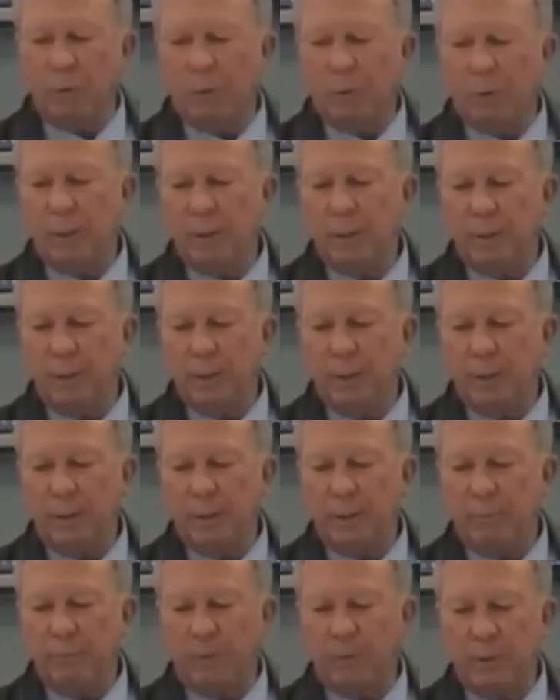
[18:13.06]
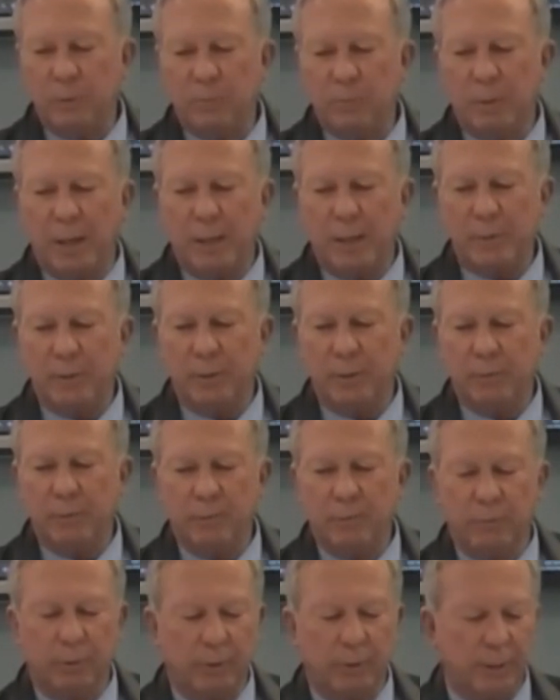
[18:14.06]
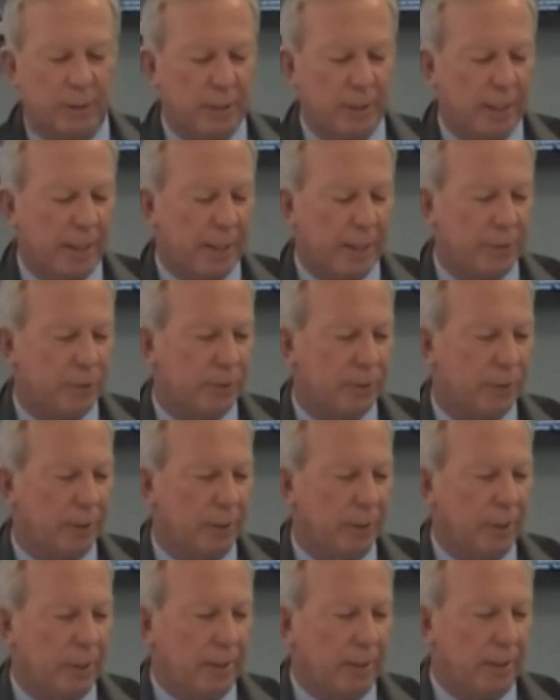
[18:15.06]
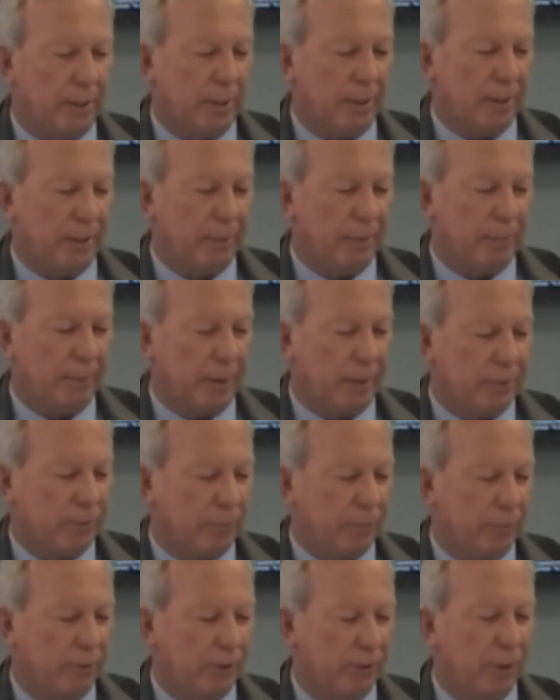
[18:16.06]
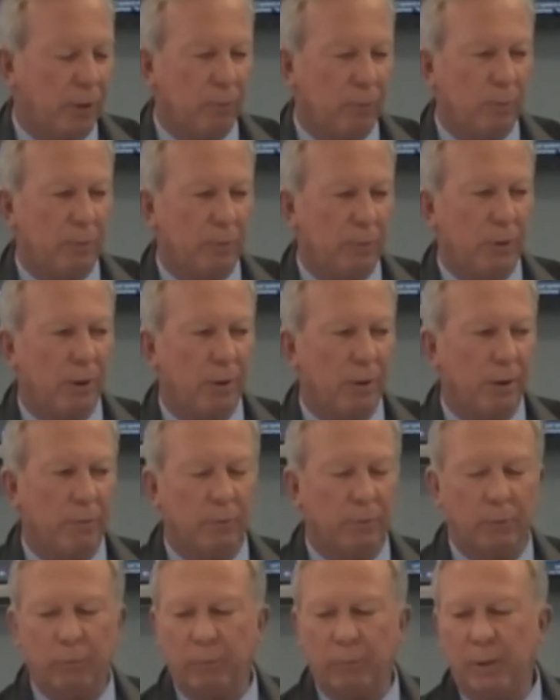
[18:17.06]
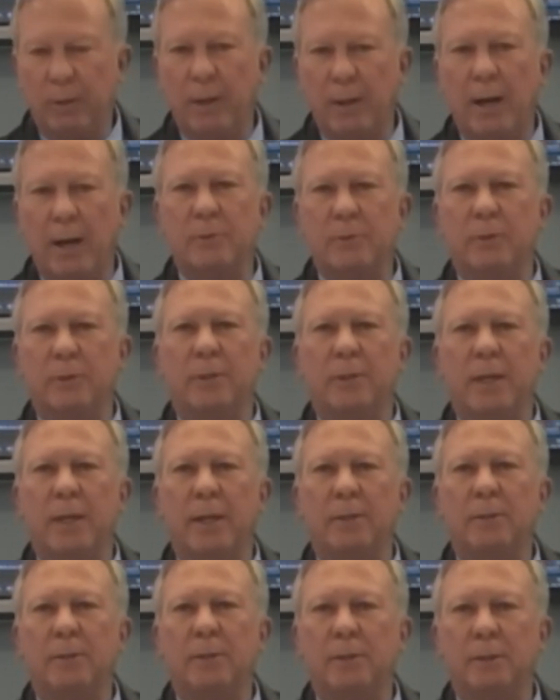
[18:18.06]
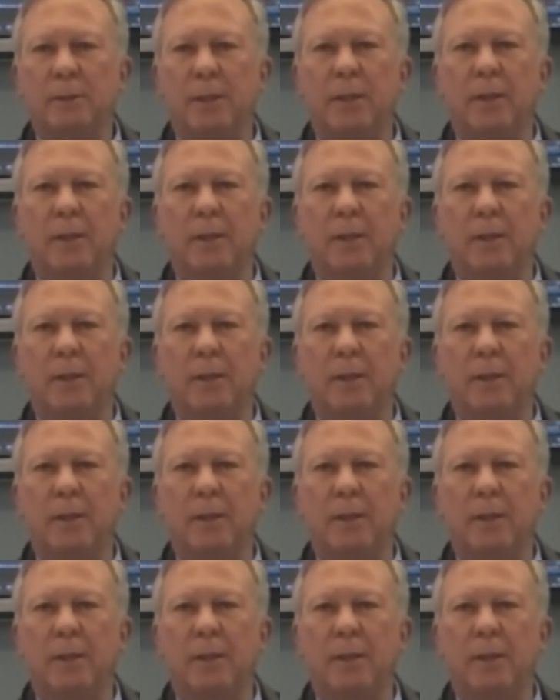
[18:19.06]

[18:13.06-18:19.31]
Regarding the false positives for the test, and as a footnote, we've gone over 3,000 tests